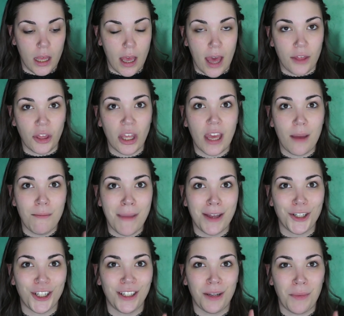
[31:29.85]
I think I
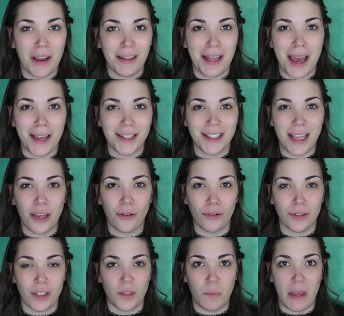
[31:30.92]
mentioned in my last
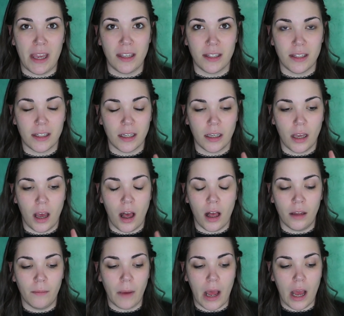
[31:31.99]
Sacred Space
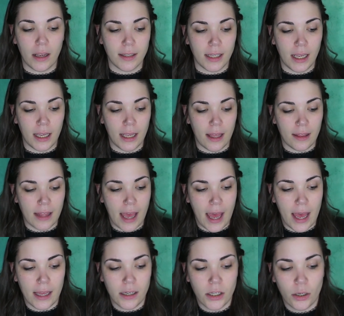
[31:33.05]
unboxing
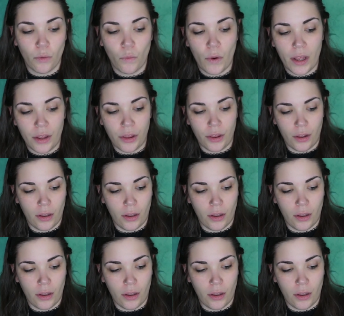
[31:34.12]
that with